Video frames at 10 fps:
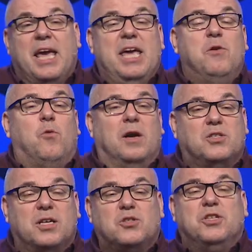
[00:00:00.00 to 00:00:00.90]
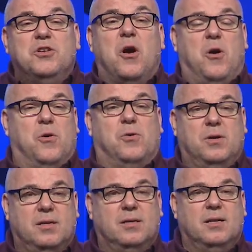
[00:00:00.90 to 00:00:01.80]
He wants us to know
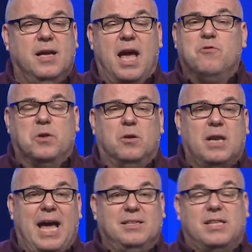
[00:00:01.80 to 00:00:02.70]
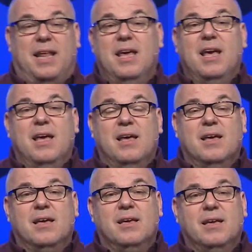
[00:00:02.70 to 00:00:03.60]
and realize that
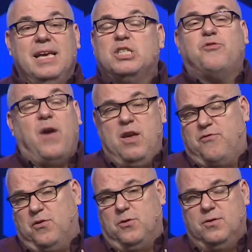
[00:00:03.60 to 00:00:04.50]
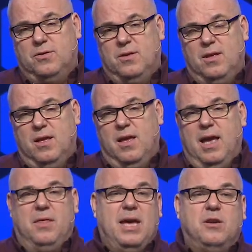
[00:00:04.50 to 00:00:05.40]
He's faithful
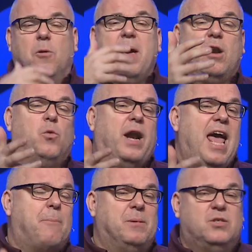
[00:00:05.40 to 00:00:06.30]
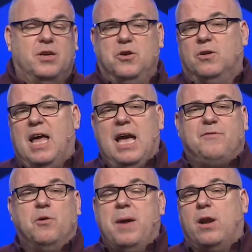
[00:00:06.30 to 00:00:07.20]
and that no matter what happens in your
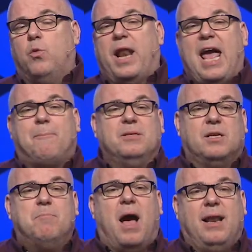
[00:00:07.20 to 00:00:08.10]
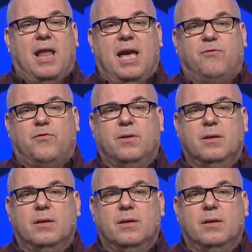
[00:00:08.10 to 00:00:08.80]
life, no matter what happens in my life,